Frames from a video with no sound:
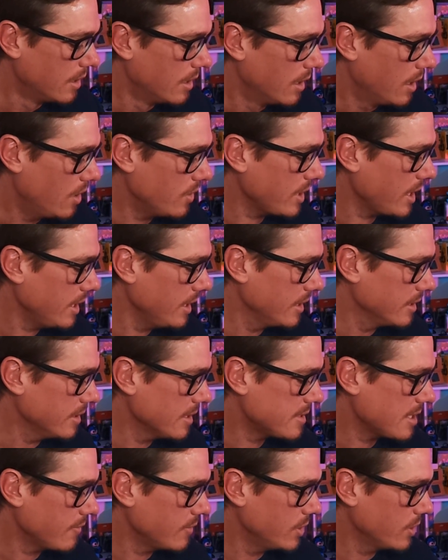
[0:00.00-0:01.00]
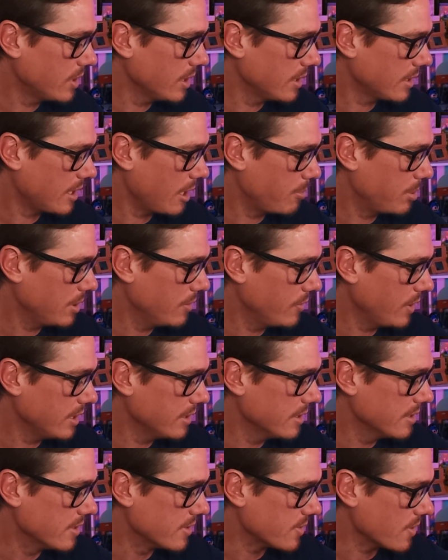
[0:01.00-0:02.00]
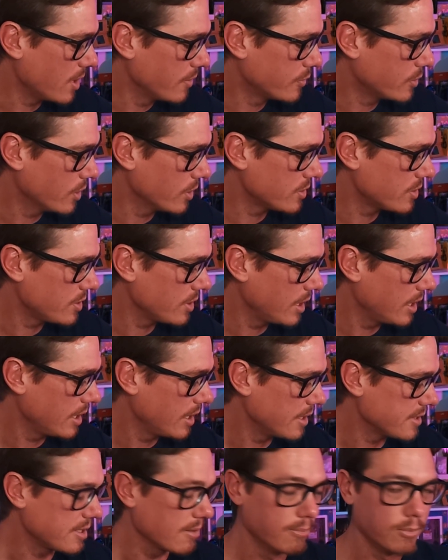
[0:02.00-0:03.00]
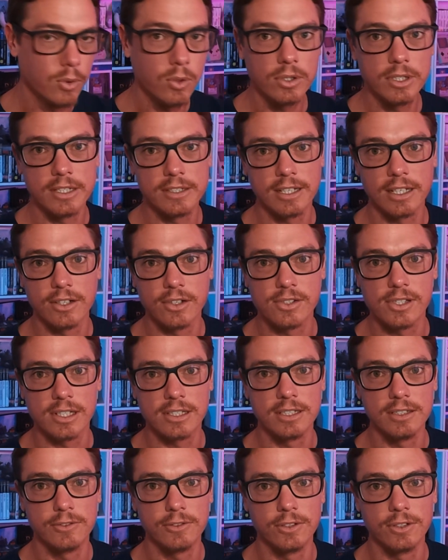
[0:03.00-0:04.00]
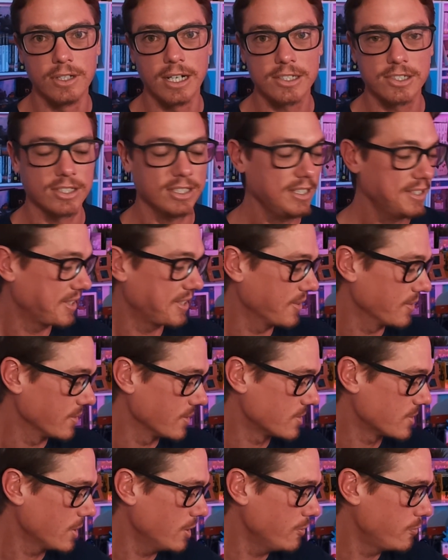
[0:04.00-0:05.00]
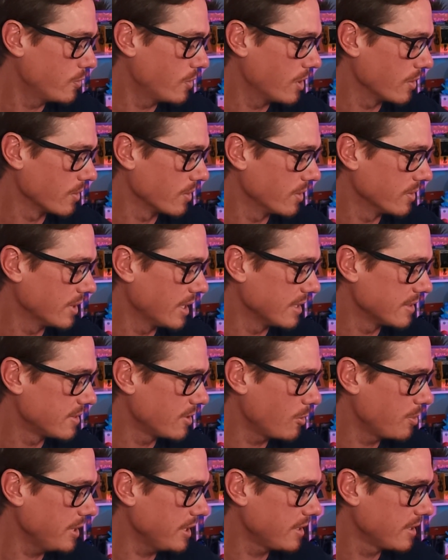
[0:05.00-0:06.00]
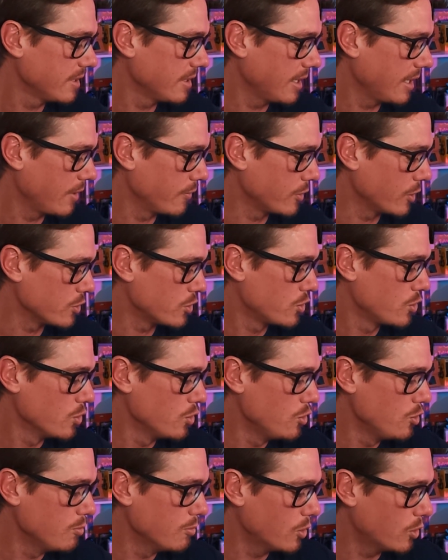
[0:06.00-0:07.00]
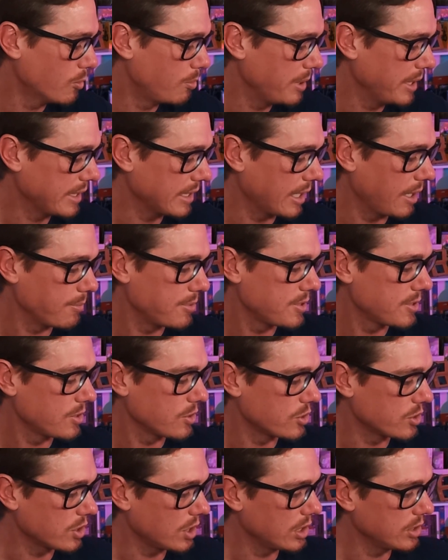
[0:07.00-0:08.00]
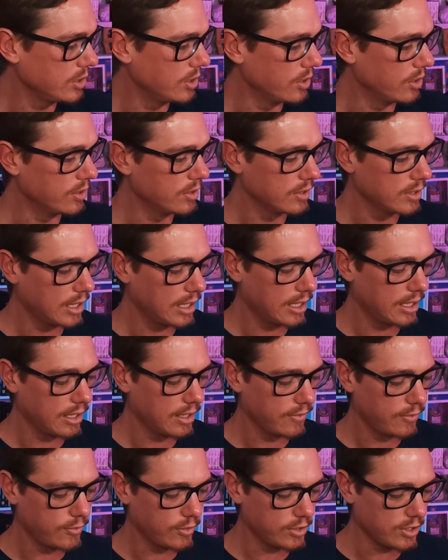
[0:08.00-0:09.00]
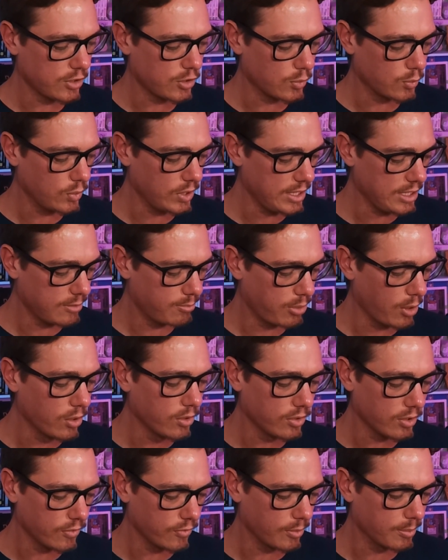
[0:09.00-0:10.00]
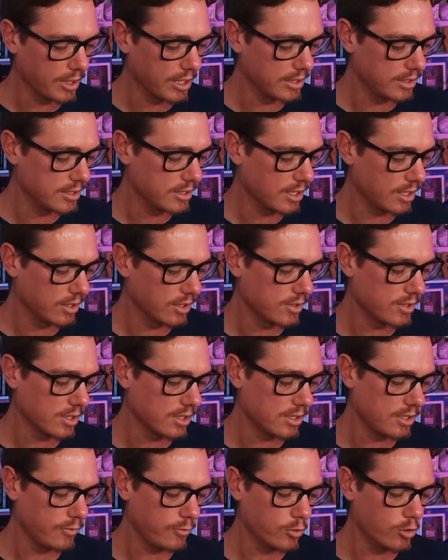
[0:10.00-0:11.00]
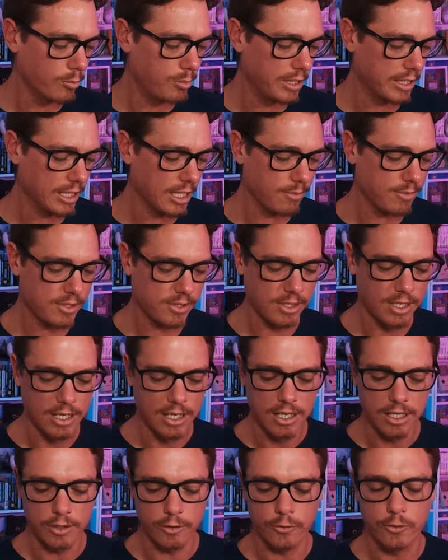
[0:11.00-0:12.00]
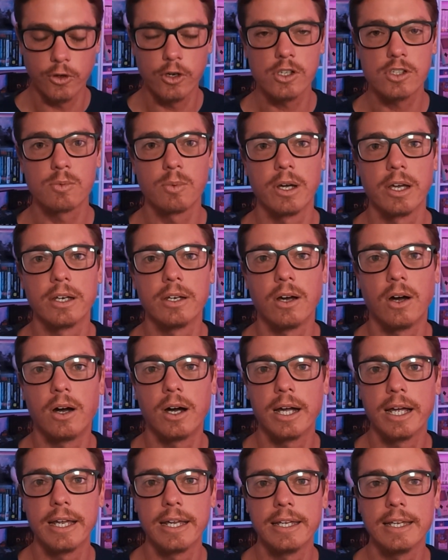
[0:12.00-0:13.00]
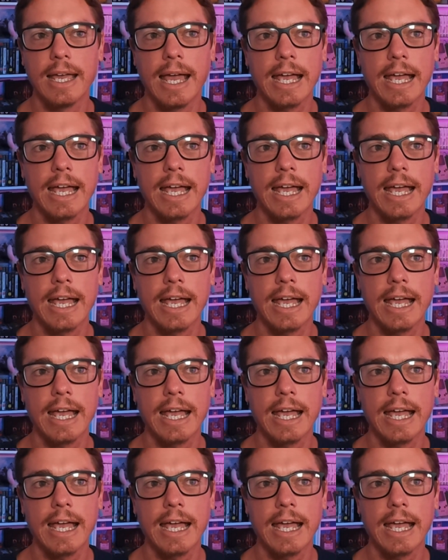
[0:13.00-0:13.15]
Okay, let's have a look at a couple of others. I've got some more Nintendo 64, actually, on the shelf while we're on that topic. I've got two more pickups to show you for this week. Both of them are Nintendo 64 pickups. The first one I